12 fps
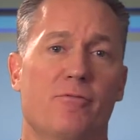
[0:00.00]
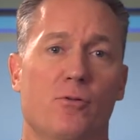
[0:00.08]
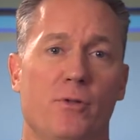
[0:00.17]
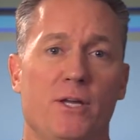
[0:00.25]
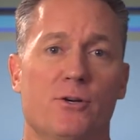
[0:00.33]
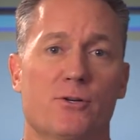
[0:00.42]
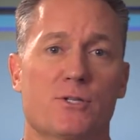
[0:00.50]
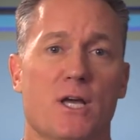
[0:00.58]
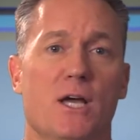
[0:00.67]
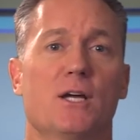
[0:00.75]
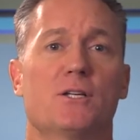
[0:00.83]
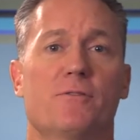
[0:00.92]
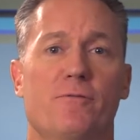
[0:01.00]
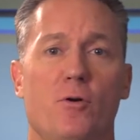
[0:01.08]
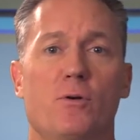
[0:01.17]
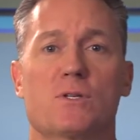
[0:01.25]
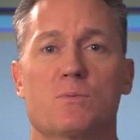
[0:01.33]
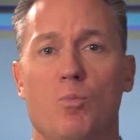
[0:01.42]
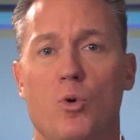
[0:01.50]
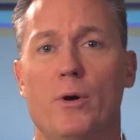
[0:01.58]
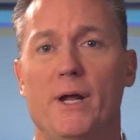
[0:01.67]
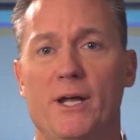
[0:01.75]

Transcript: for leaders to focus more